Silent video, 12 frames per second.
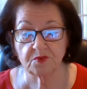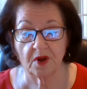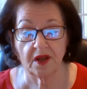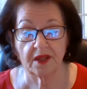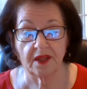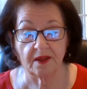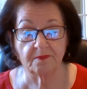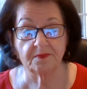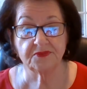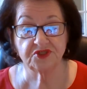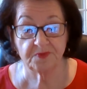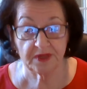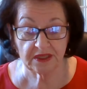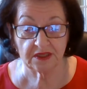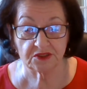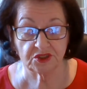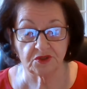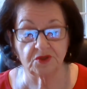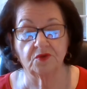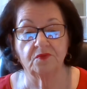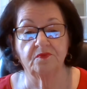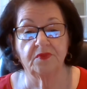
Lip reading: why I'm speaking to you.